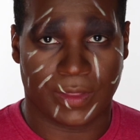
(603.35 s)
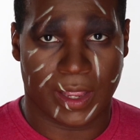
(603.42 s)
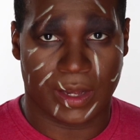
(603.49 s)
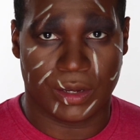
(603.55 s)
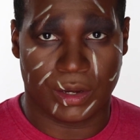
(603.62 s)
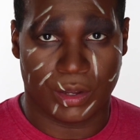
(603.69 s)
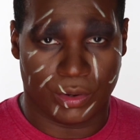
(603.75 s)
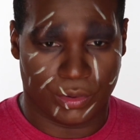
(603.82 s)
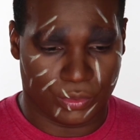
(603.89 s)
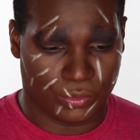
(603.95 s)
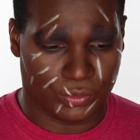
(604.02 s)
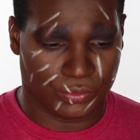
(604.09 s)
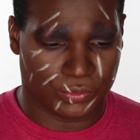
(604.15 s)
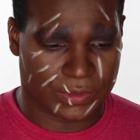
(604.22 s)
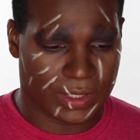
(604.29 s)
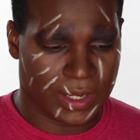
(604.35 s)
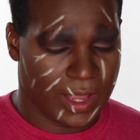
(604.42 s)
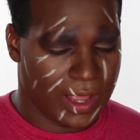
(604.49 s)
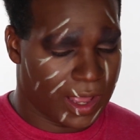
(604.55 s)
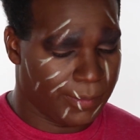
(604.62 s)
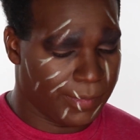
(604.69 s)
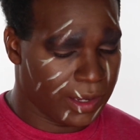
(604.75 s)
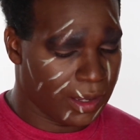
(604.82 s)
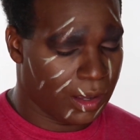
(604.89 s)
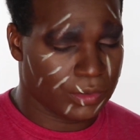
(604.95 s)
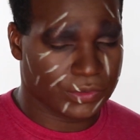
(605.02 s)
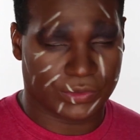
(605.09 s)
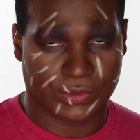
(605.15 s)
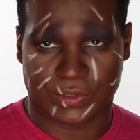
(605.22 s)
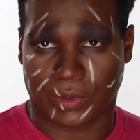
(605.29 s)
that nose. I may
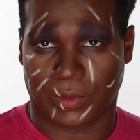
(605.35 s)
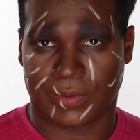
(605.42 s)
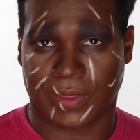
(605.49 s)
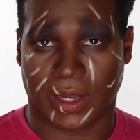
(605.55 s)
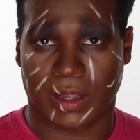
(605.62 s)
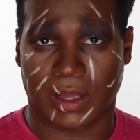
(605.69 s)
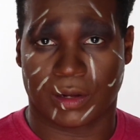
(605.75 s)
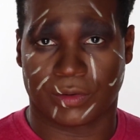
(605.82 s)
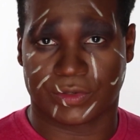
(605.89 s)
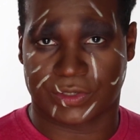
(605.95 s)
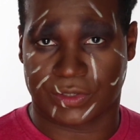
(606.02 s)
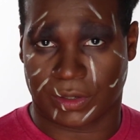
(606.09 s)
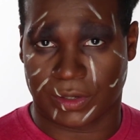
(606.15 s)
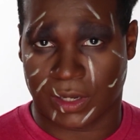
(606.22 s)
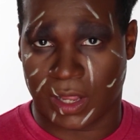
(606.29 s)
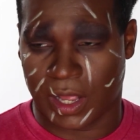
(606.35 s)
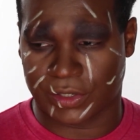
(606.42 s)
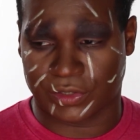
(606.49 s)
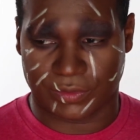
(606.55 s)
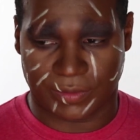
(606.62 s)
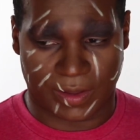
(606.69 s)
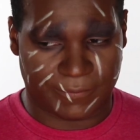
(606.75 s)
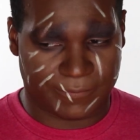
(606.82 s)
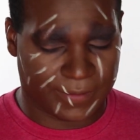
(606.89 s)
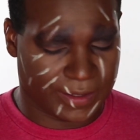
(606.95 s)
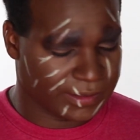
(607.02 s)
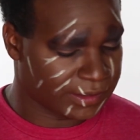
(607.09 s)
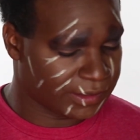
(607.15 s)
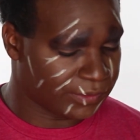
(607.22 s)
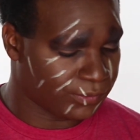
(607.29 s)
also start with that color to start to contour that
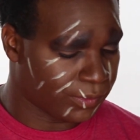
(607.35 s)
face as